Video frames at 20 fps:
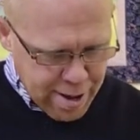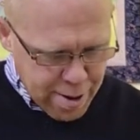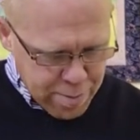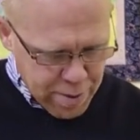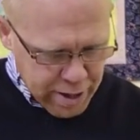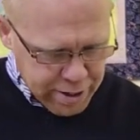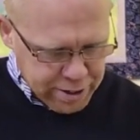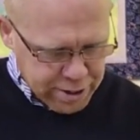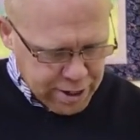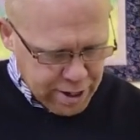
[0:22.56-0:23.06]

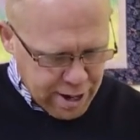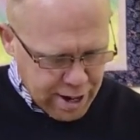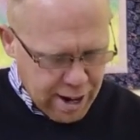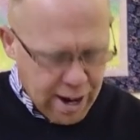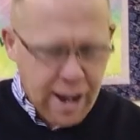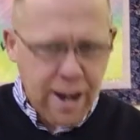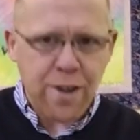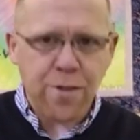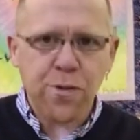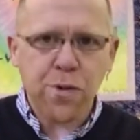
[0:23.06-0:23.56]
That's in
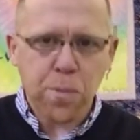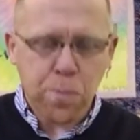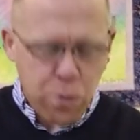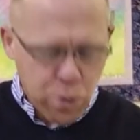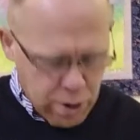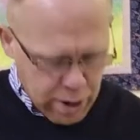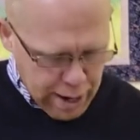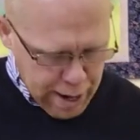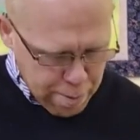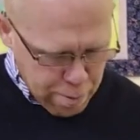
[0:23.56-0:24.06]
light of the
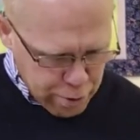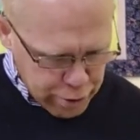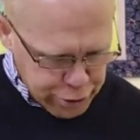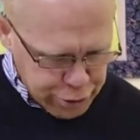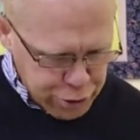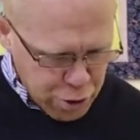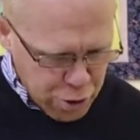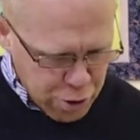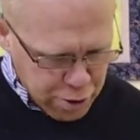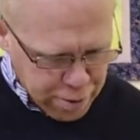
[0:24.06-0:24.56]
Proclaimer
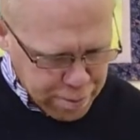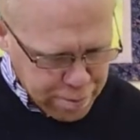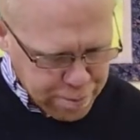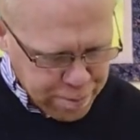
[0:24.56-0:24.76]
song.